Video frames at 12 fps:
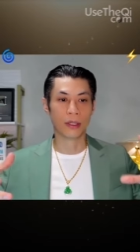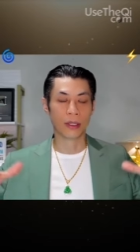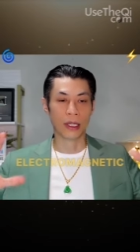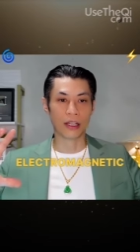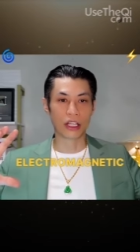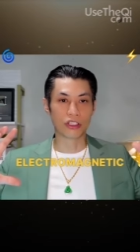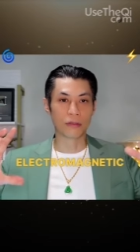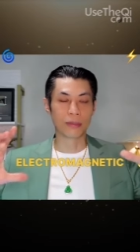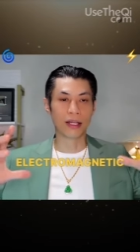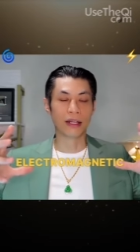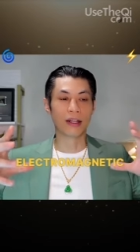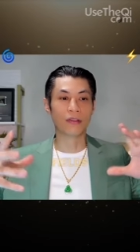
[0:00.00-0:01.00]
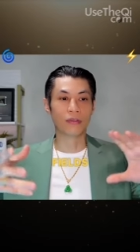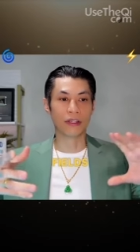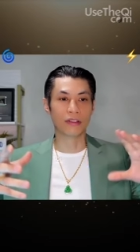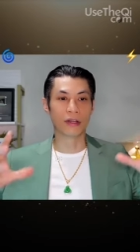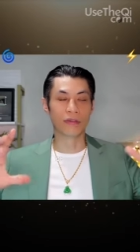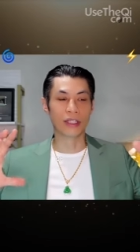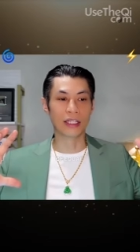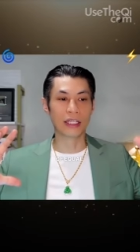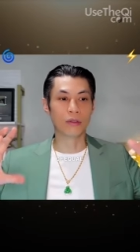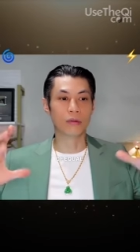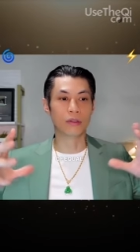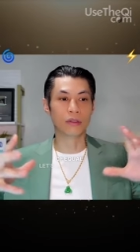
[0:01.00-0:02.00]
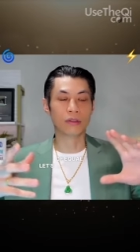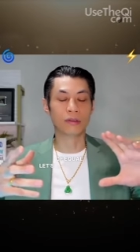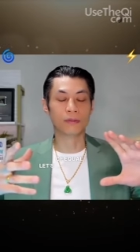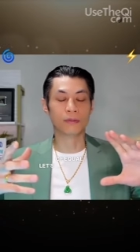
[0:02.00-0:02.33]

electromagnetic fields of equal,